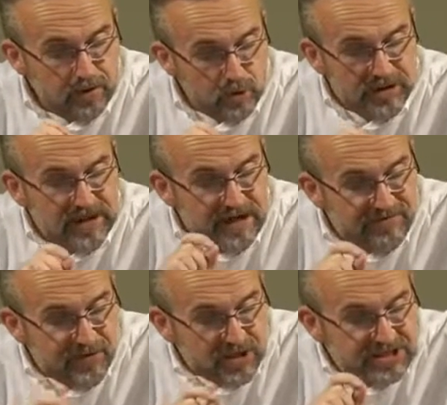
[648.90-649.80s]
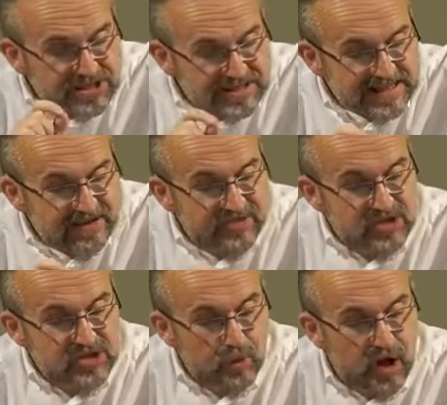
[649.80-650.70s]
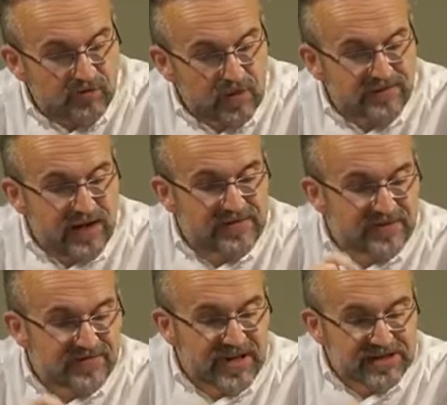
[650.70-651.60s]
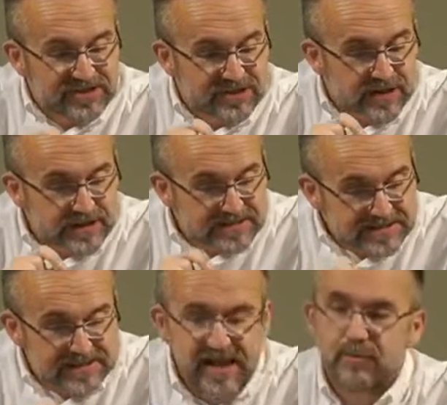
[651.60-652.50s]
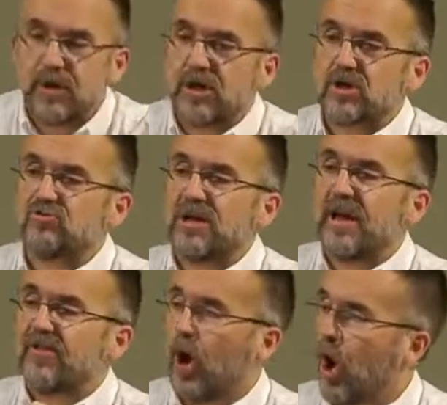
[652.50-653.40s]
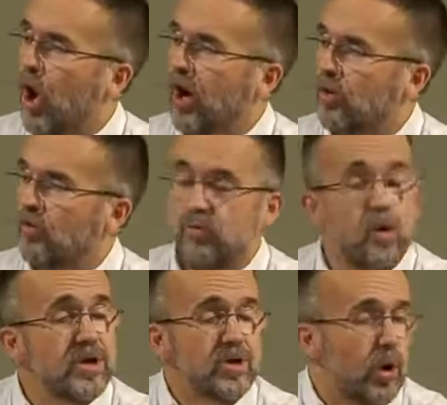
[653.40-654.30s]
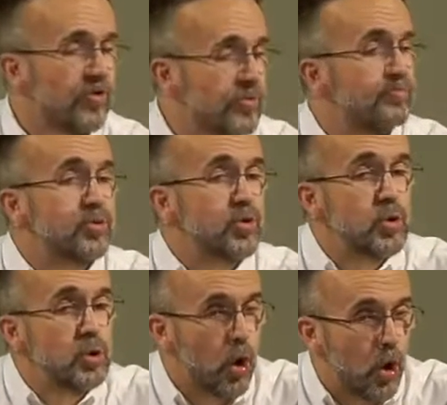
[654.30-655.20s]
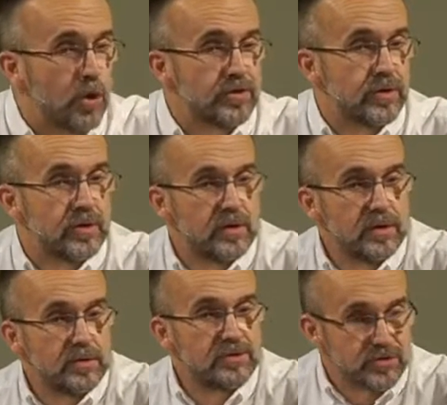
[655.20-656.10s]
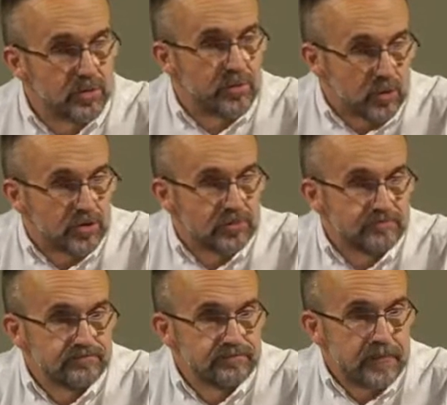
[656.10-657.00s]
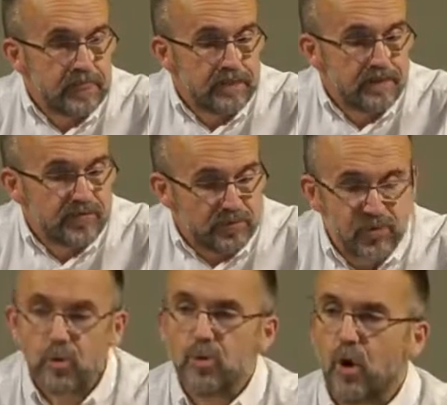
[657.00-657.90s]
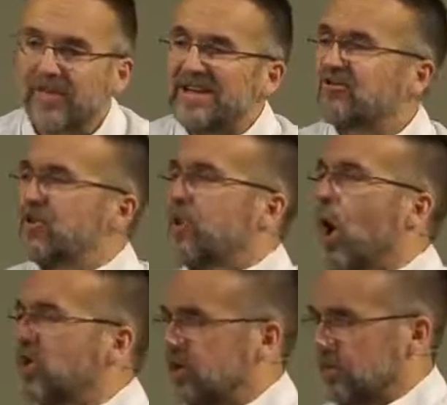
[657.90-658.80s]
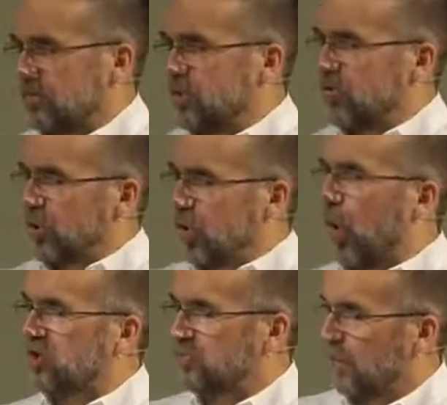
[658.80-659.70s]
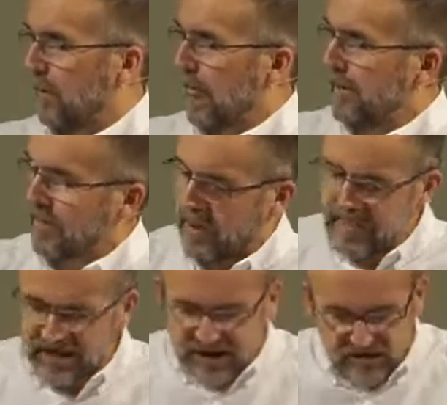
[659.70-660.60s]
looking at verses 11 and 12, we find that this statement is right at the heart of what we call the prologue to the book, the prologue, the introduction to the gospel. Now, in this